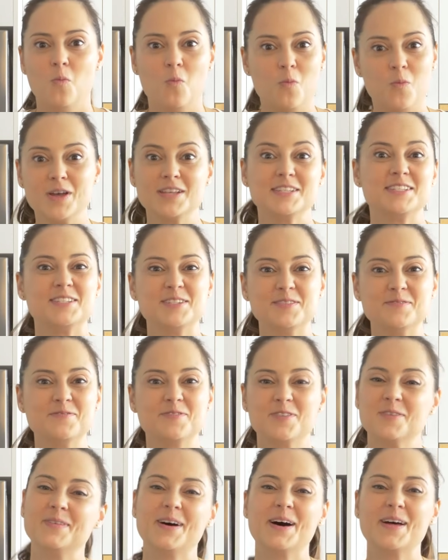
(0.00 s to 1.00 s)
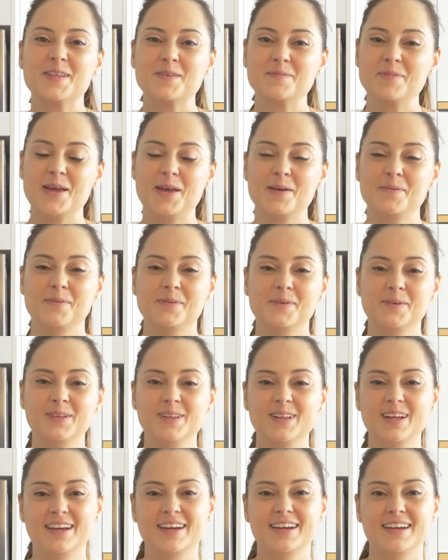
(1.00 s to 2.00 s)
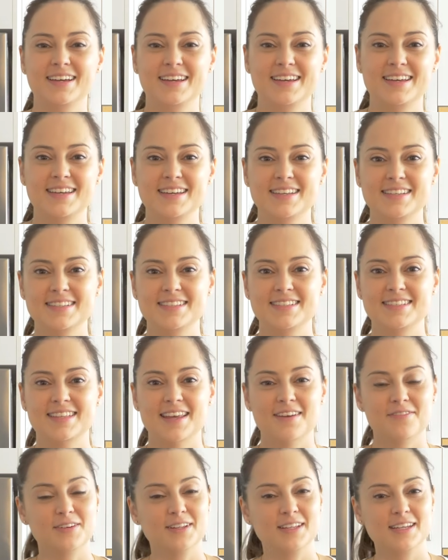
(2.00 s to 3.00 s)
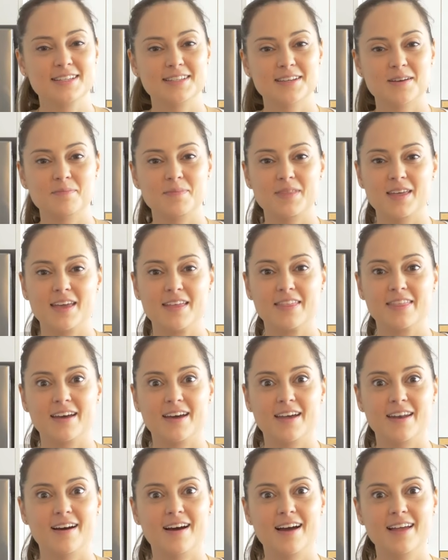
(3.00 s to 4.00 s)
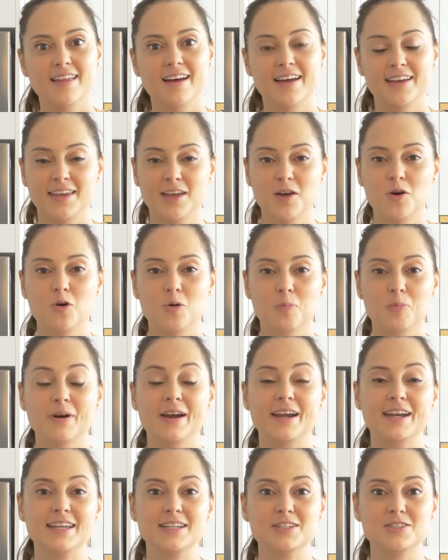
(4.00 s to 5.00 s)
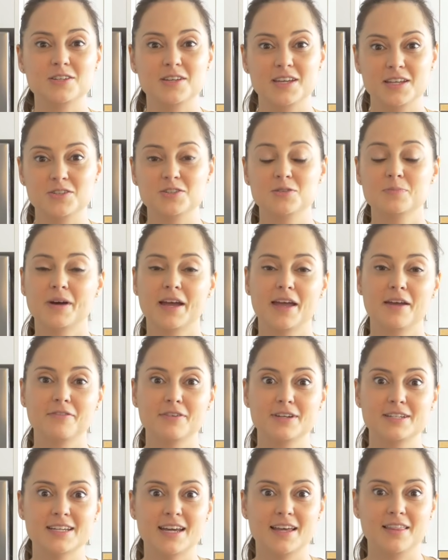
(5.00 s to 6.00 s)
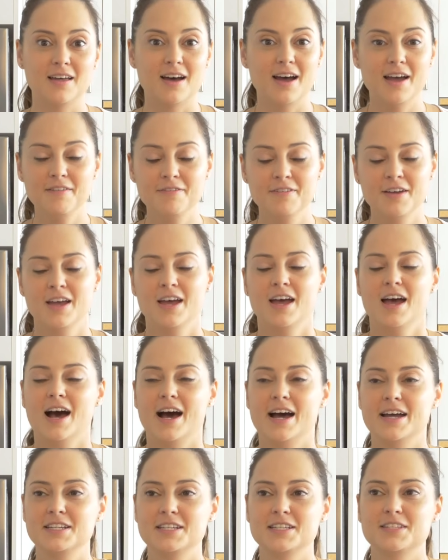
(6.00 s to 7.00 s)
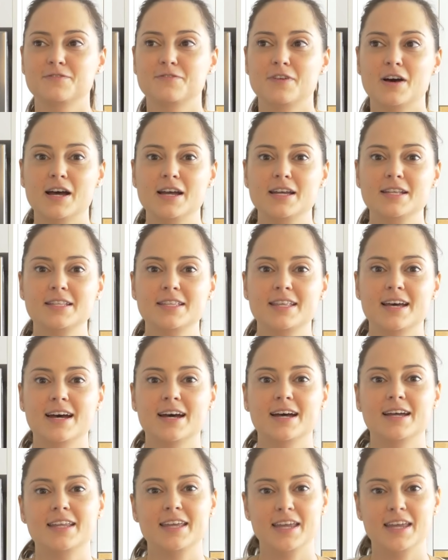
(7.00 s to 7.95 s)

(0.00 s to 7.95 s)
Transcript: wisdom from other people is definitely something that I like incorporating into my everyday life. I just find that